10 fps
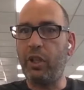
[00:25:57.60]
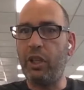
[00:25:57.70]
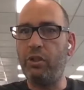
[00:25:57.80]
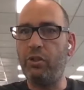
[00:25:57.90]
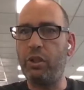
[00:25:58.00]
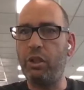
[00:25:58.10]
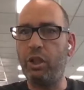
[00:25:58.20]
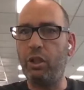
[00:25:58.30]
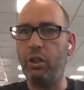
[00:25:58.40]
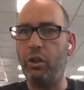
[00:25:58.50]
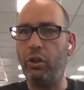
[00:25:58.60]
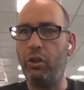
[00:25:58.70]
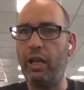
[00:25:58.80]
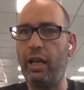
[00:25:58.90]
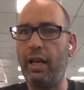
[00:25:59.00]
Interested to
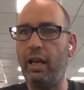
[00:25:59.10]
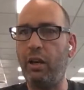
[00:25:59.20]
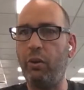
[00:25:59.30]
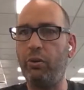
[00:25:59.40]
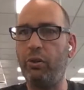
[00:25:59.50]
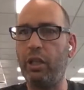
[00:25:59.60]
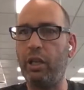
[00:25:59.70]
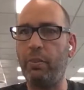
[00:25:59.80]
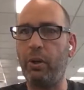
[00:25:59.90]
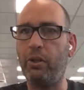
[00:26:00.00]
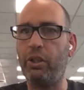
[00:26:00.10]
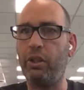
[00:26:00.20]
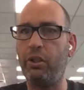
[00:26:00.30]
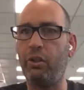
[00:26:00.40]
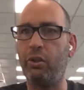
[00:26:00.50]
learn how to get posts
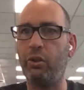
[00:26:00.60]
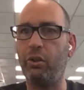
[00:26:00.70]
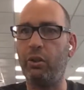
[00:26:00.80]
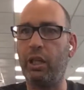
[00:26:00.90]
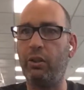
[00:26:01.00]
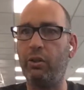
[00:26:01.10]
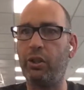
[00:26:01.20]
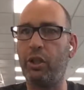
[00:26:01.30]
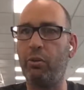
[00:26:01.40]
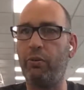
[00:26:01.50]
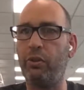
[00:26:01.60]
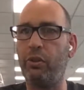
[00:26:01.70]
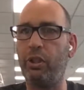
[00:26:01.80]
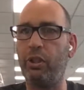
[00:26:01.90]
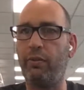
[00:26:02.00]
into Google and also reviews into